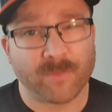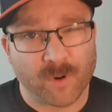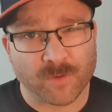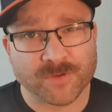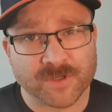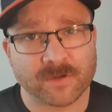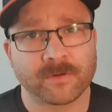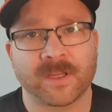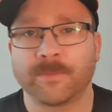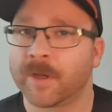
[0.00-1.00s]
Also,
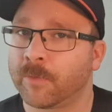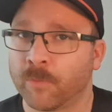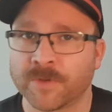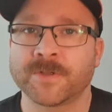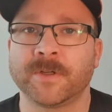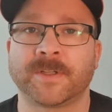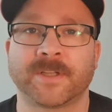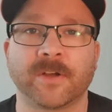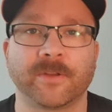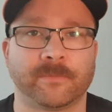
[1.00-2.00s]
eBay wants you to
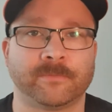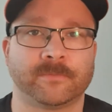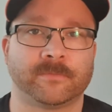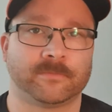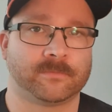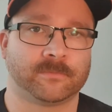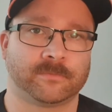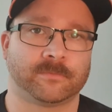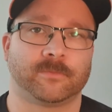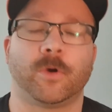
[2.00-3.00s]
tell them
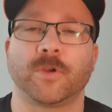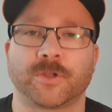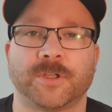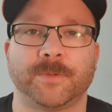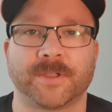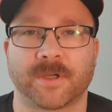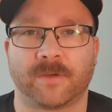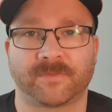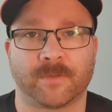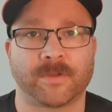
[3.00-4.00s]
what your shipping time
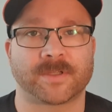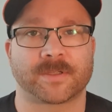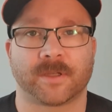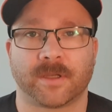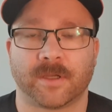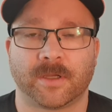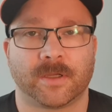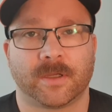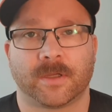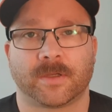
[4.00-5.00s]
frame is.
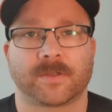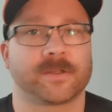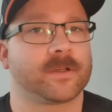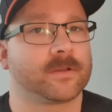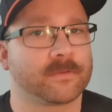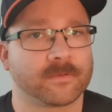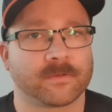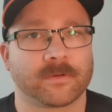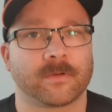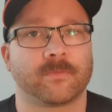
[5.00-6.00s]
So
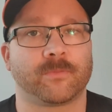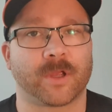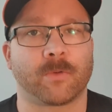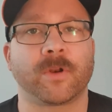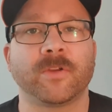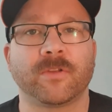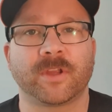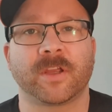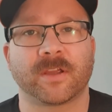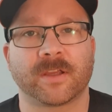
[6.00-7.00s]
pick what you
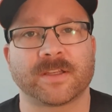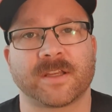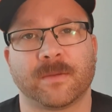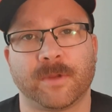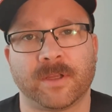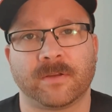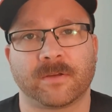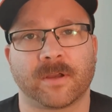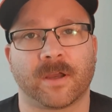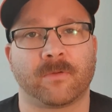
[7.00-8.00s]
think is going to be
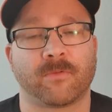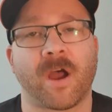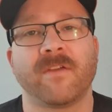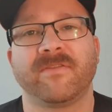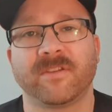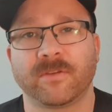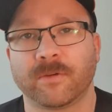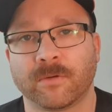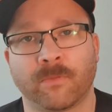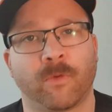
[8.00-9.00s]
right for
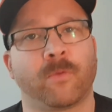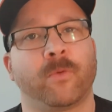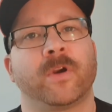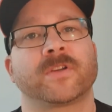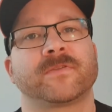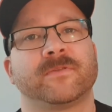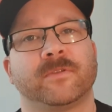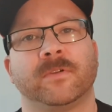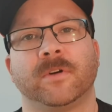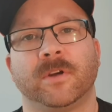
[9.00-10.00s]
you and what works
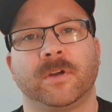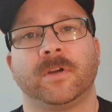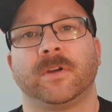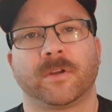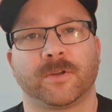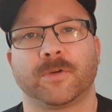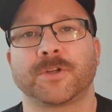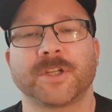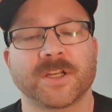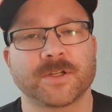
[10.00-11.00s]
for your
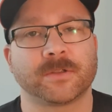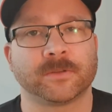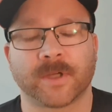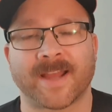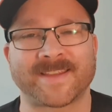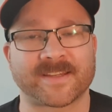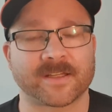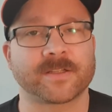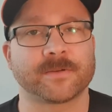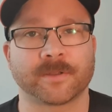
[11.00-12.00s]
schedule and
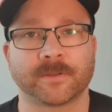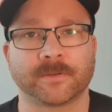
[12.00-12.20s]
stick to it.